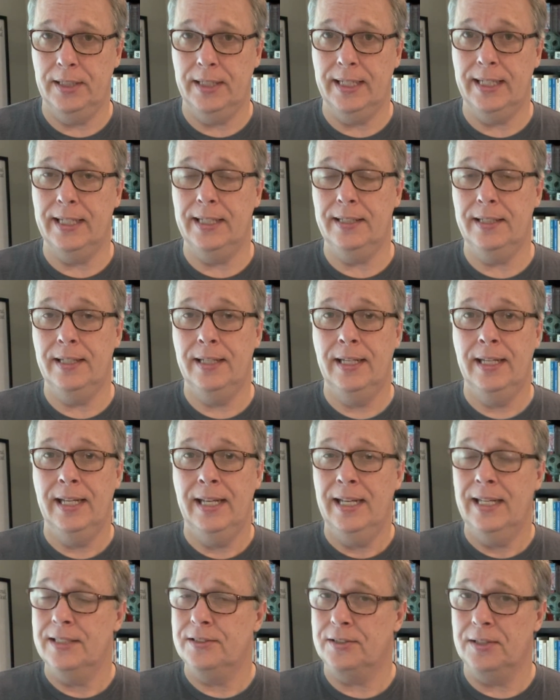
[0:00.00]
It
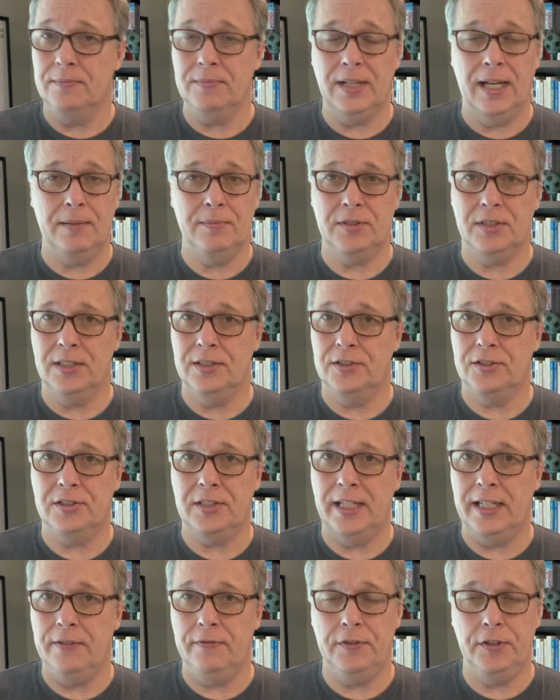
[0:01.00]
sometimes can
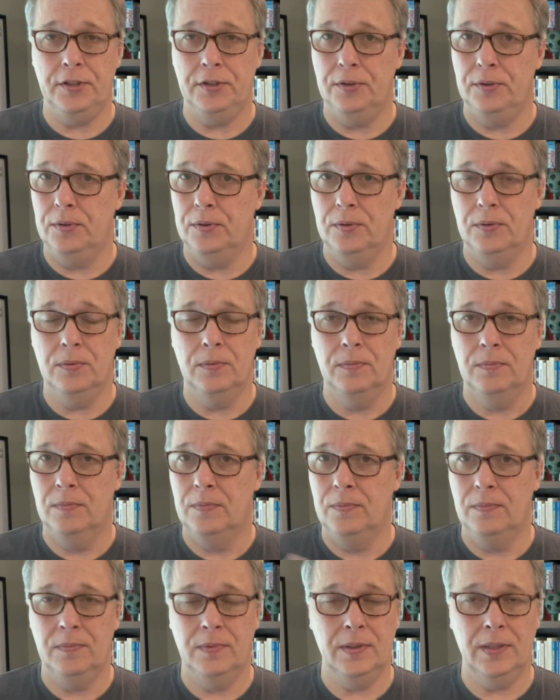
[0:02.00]
save you,
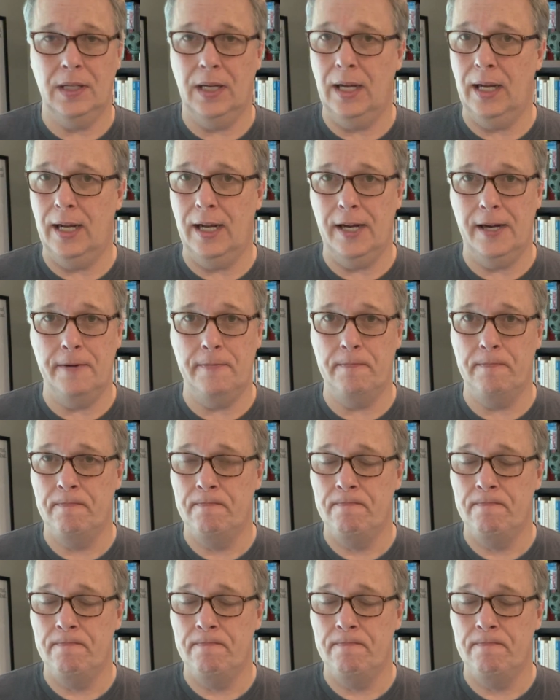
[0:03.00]
$4